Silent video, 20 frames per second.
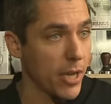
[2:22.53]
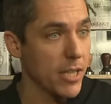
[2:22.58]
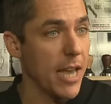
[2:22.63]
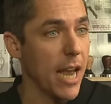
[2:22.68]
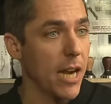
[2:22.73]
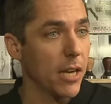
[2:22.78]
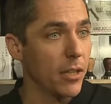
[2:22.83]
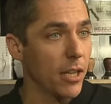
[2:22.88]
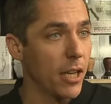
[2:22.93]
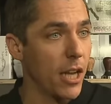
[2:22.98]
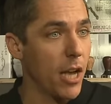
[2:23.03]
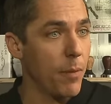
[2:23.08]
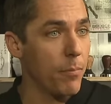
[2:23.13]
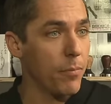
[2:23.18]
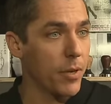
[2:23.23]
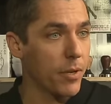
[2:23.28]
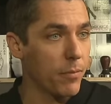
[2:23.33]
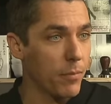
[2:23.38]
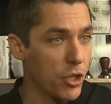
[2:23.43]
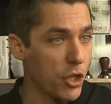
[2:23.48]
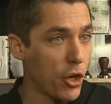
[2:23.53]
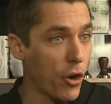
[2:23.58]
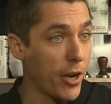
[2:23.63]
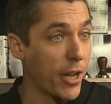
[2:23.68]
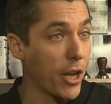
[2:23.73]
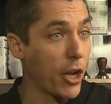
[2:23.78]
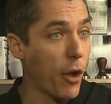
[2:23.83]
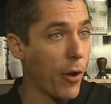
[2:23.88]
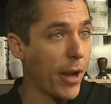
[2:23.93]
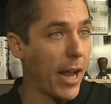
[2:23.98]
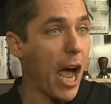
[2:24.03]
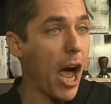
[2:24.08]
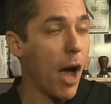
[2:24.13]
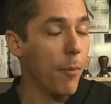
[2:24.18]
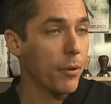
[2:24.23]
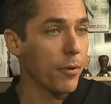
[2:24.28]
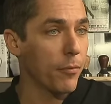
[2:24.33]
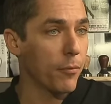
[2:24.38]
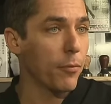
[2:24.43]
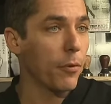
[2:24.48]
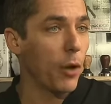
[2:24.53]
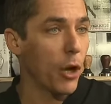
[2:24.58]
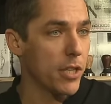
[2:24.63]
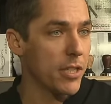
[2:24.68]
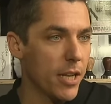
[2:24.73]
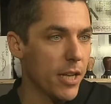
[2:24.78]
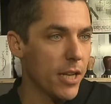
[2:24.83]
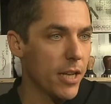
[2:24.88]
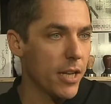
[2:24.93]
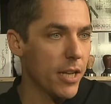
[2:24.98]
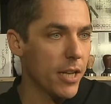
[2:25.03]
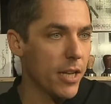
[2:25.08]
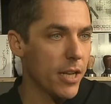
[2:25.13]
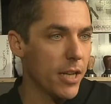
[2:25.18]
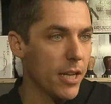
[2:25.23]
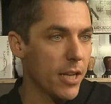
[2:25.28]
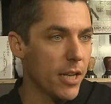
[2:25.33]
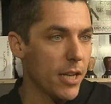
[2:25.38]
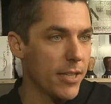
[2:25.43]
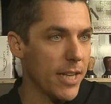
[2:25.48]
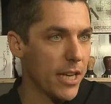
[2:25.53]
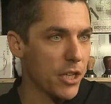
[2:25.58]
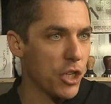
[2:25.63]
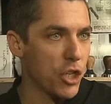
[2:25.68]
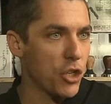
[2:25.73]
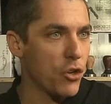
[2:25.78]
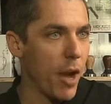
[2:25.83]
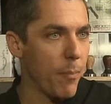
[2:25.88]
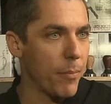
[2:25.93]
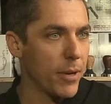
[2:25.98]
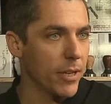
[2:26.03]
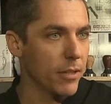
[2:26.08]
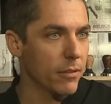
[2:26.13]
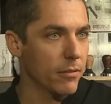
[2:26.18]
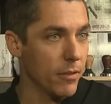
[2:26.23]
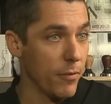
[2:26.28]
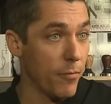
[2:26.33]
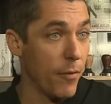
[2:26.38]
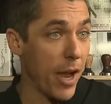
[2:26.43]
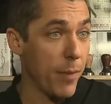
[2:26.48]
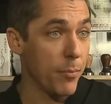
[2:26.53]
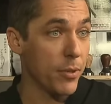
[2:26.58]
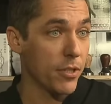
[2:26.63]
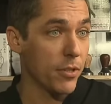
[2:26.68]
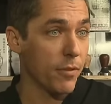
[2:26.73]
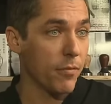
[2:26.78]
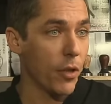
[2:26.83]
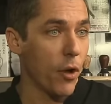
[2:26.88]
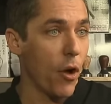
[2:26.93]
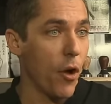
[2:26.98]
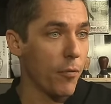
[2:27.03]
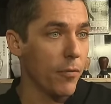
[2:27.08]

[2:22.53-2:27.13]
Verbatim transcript: going down in the cup and the majority are going up. So it's actually trapping the vapours of the